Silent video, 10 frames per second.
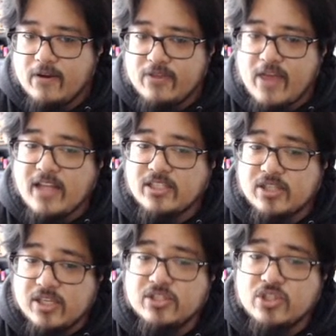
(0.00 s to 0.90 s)
That's
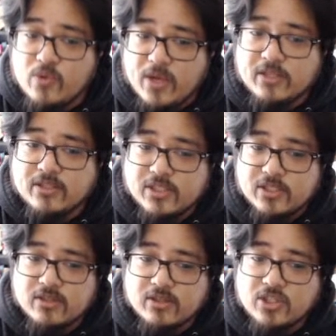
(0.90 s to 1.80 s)
these
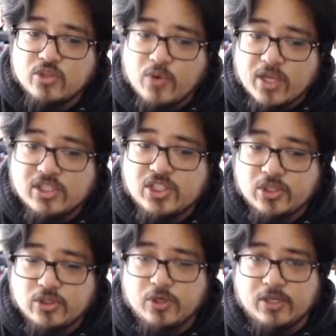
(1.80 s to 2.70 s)
twins, the twin
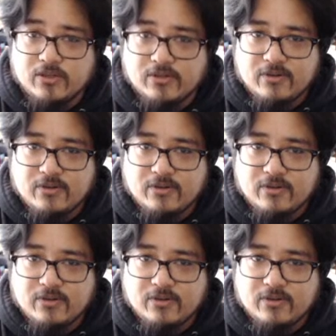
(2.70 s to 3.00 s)
children.